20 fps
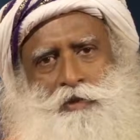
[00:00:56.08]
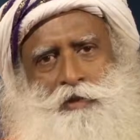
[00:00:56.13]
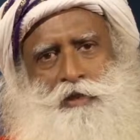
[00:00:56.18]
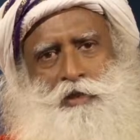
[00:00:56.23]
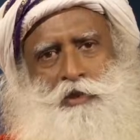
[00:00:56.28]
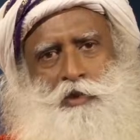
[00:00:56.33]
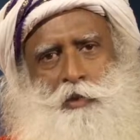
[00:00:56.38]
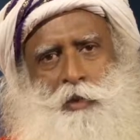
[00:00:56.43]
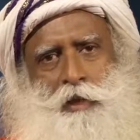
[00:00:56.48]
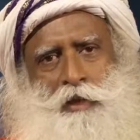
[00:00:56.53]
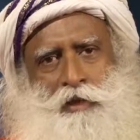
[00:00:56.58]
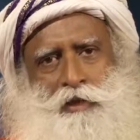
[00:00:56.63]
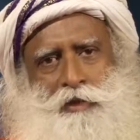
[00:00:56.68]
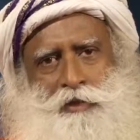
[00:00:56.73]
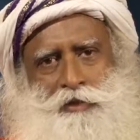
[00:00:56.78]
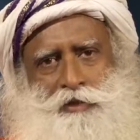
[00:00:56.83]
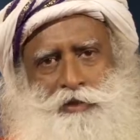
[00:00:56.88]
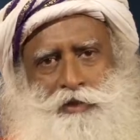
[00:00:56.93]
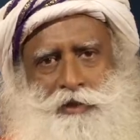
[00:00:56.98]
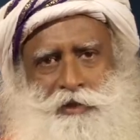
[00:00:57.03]
within 20
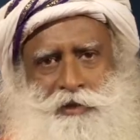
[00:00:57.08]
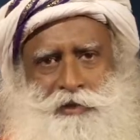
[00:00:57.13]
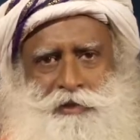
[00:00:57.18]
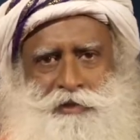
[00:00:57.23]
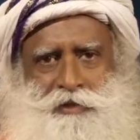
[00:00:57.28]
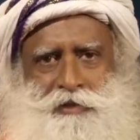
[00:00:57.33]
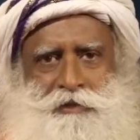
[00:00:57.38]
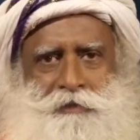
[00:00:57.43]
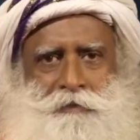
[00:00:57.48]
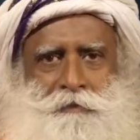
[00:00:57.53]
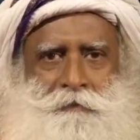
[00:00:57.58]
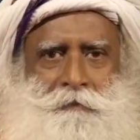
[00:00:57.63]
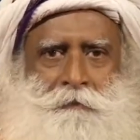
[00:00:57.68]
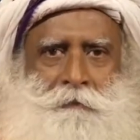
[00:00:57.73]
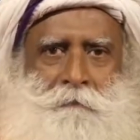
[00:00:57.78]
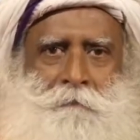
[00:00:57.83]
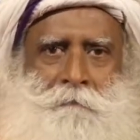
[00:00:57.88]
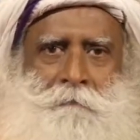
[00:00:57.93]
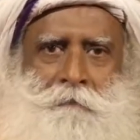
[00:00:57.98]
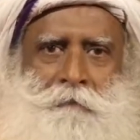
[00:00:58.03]
districts.
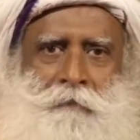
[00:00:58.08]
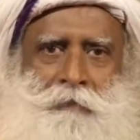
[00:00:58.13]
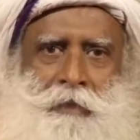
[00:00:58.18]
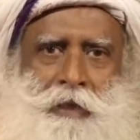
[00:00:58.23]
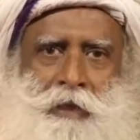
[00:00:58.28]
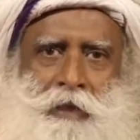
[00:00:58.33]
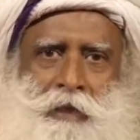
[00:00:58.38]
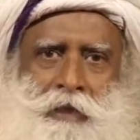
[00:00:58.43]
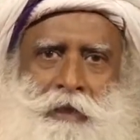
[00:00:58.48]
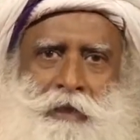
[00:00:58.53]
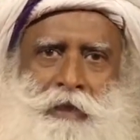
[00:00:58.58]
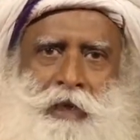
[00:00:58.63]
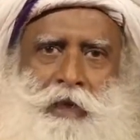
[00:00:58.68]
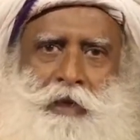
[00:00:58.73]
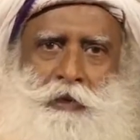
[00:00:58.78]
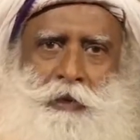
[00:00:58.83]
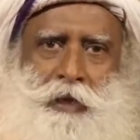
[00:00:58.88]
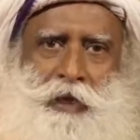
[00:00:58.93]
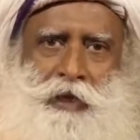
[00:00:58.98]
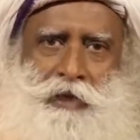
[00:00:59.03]

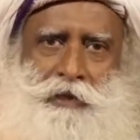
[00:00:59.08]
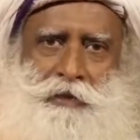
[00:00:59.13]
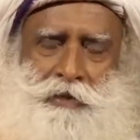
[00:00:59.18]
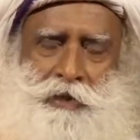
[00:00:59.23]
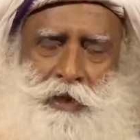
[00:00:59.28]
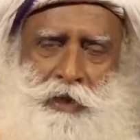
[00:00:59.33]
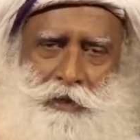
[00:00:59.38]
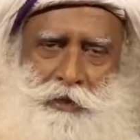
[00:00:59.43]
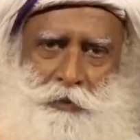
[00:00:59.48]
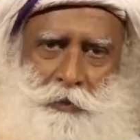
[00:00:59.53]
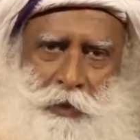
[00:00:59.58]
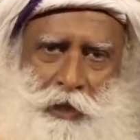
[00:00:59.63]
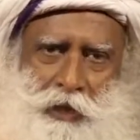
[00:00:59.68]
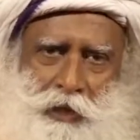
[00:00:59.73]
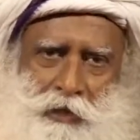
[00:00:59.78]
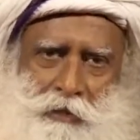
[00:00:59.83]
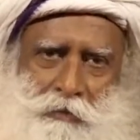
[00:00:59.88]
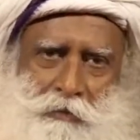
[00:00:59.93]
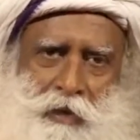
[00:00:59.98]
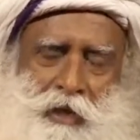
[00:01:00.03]
That way it's not
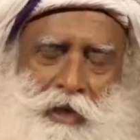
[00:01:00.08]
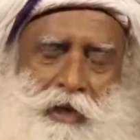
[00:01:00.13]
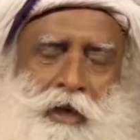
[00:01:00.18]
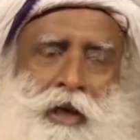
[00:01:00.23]
spread. But